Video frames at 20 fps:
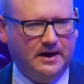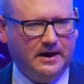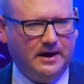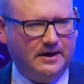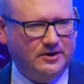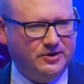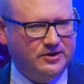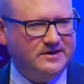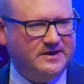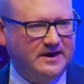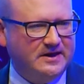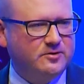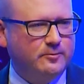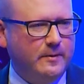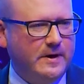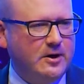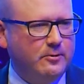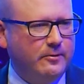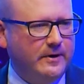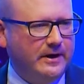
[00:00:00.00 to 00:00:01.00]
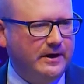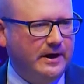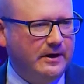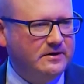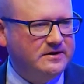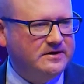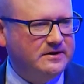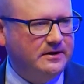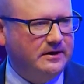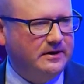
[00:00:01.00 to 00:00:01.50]
And just this week we
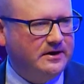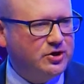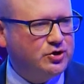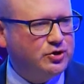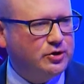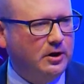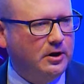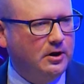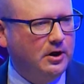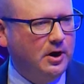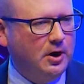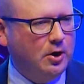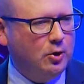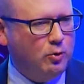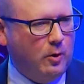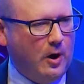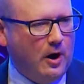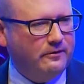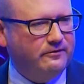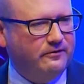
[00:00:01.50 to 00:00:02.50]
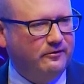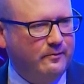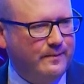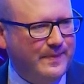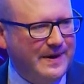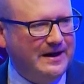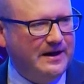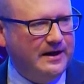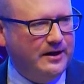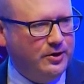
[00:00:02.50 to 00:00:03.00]
announced an additional €250
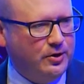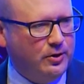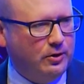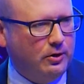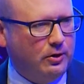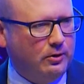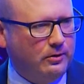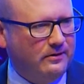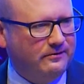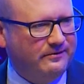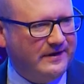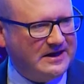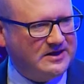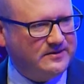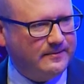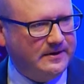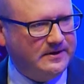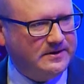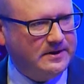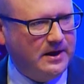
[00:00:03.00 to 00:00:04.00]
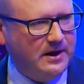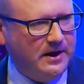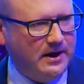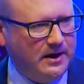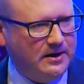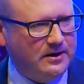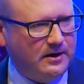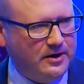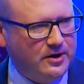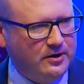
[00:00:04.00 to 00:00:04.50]
million investment
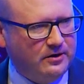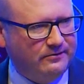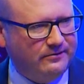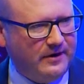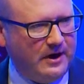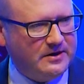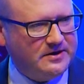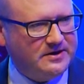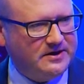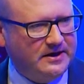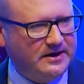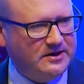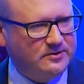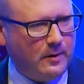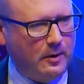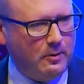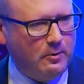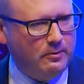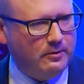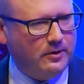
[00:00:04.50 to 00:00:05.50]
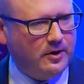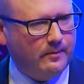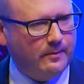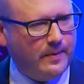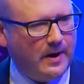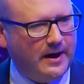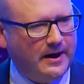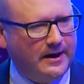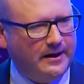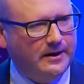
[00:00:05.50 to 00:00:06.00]
in our universities, where we will
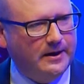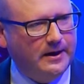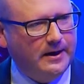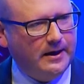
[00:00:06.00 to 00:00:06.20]
combine